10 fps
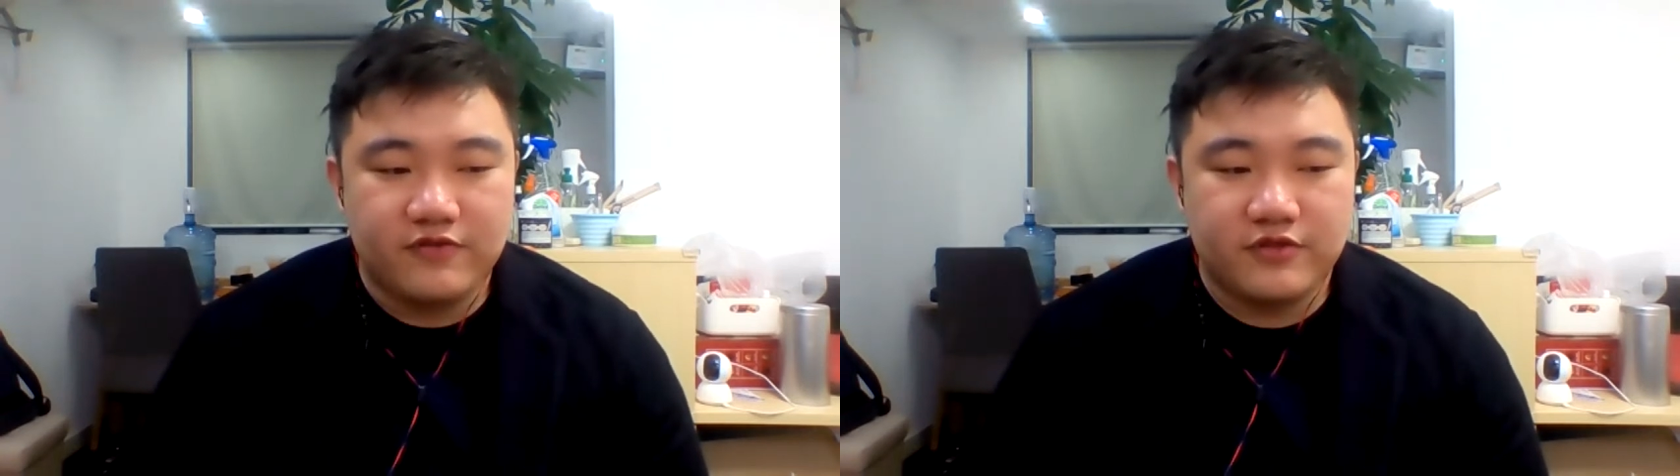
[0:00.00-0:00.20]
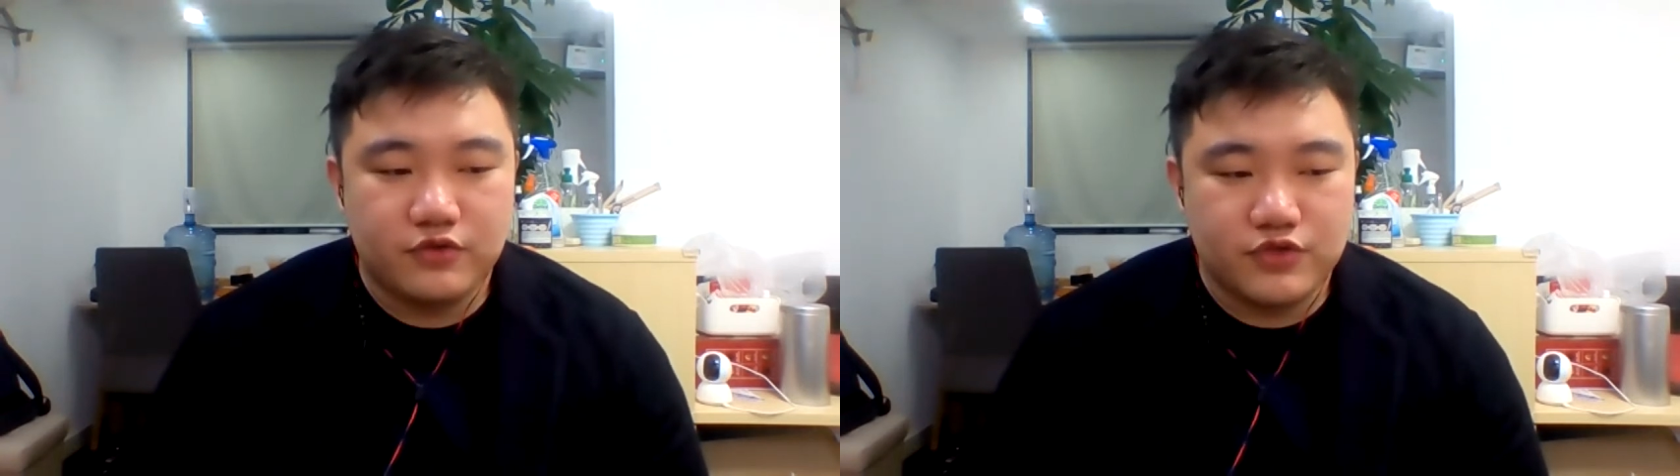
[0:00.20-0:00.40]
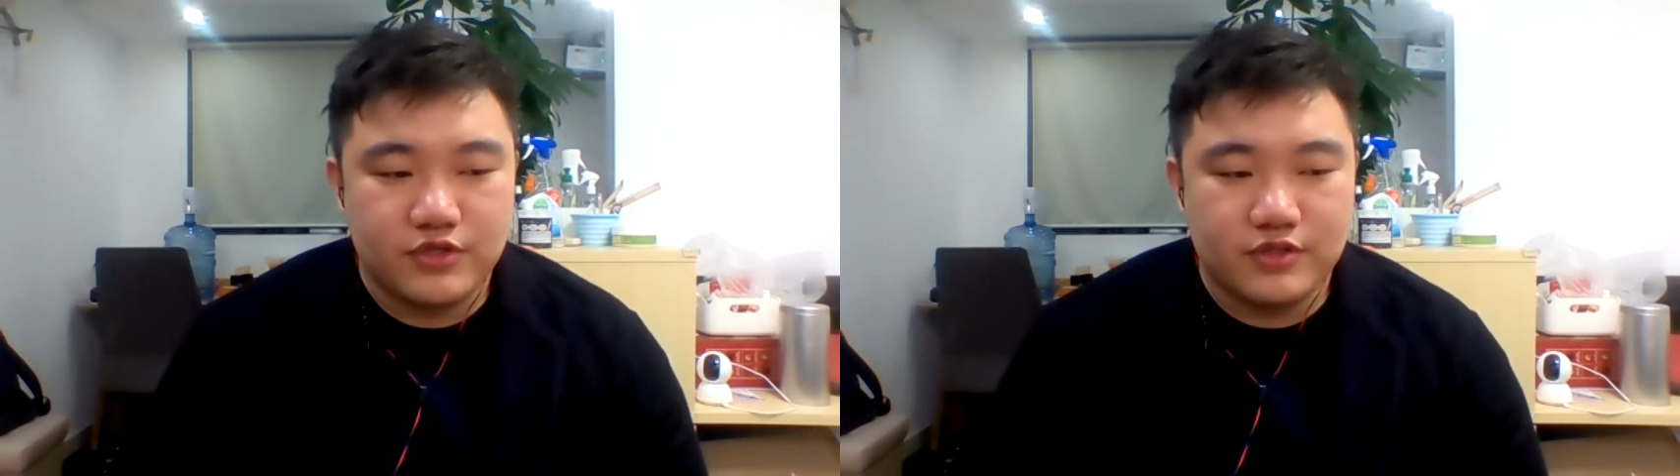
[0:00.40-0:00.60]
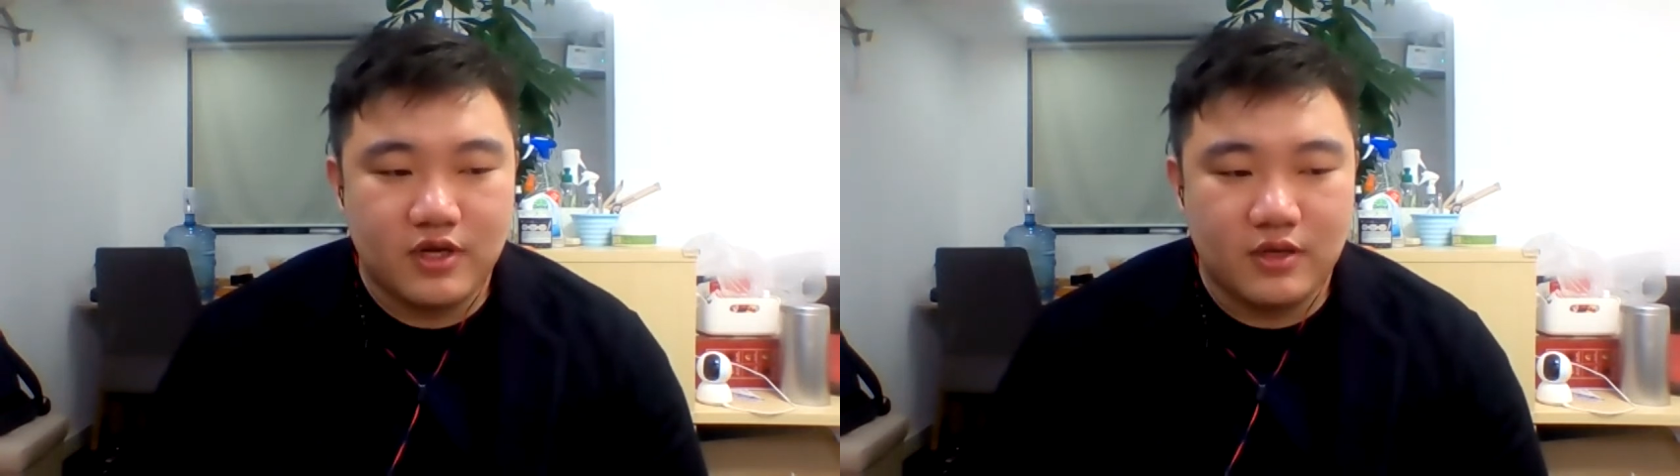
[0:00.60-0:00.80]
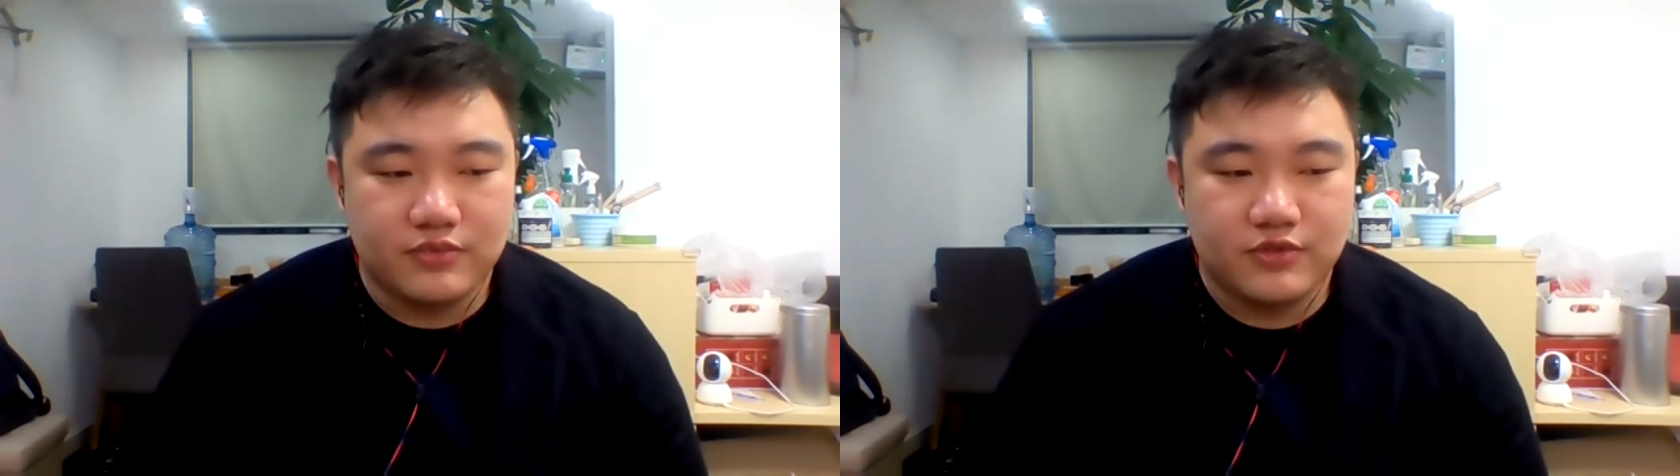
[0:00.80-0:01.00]
solutions
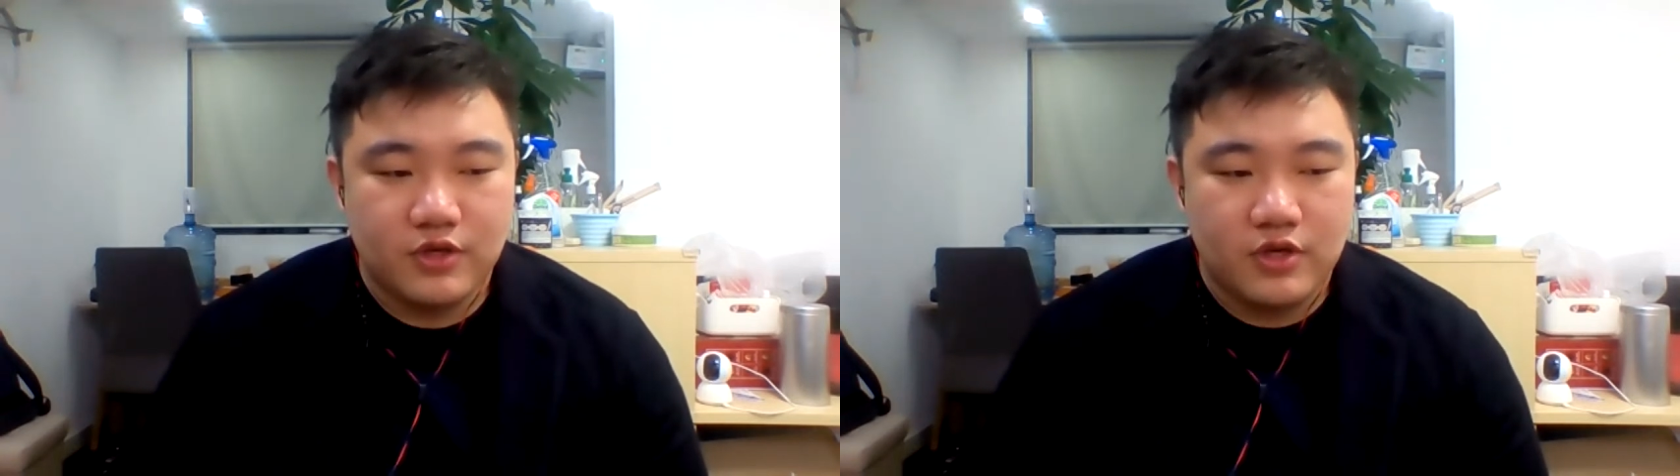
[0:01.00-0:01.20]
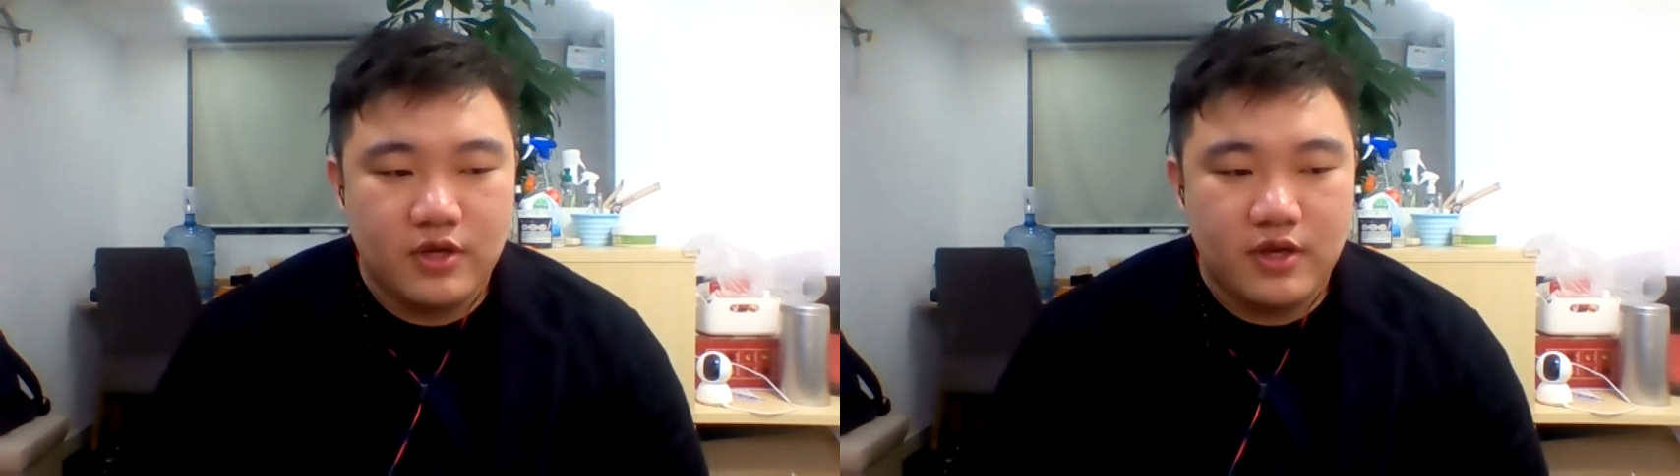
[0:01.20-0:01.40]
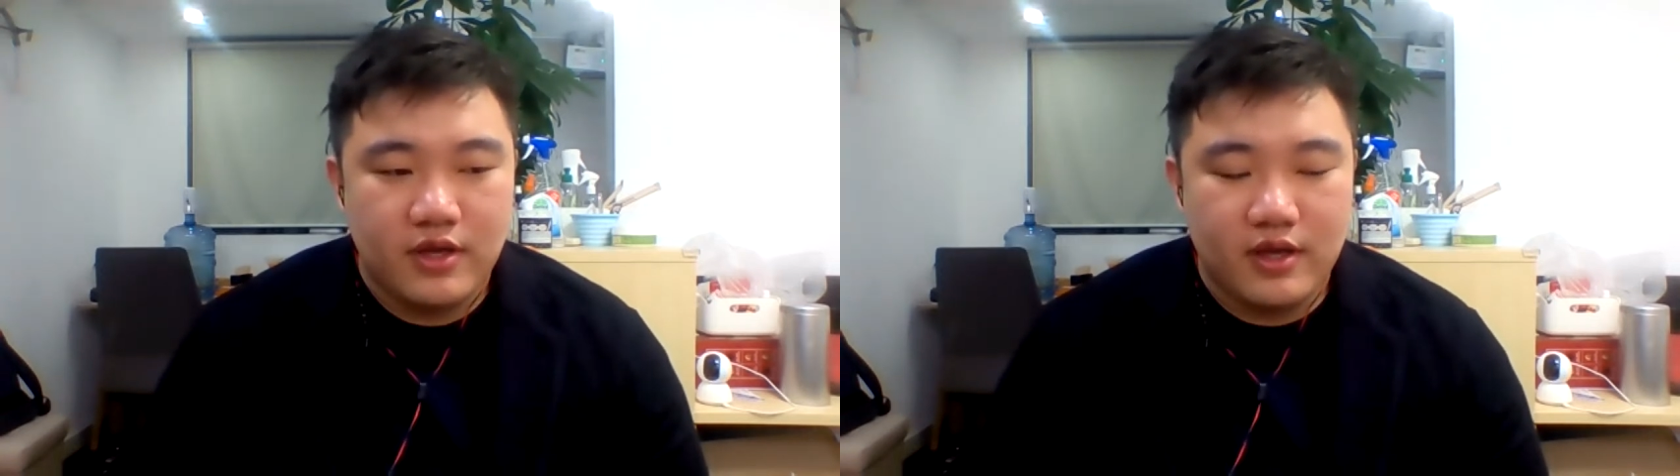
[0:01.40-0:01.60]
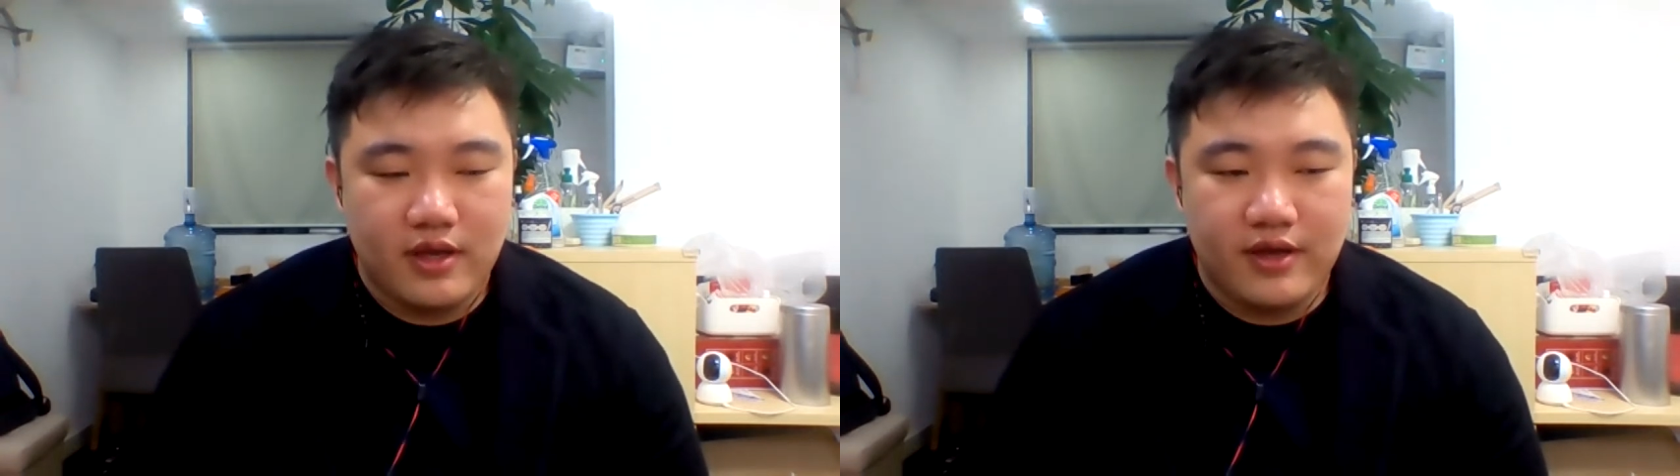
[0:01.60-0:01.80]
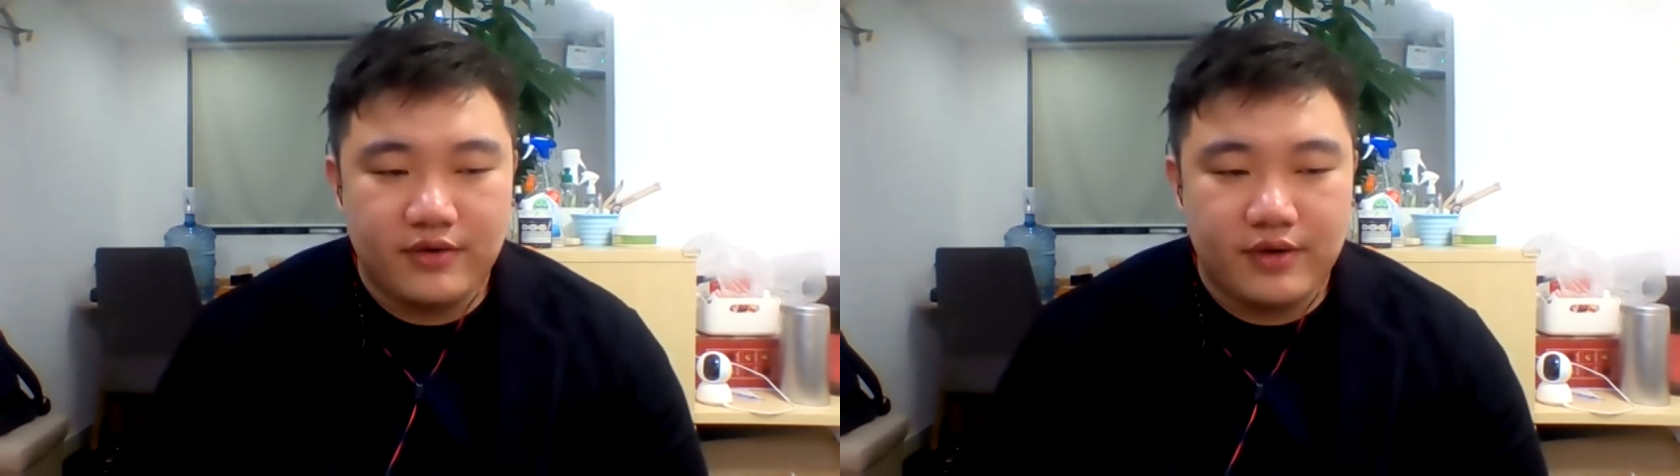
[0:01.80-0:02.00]
enter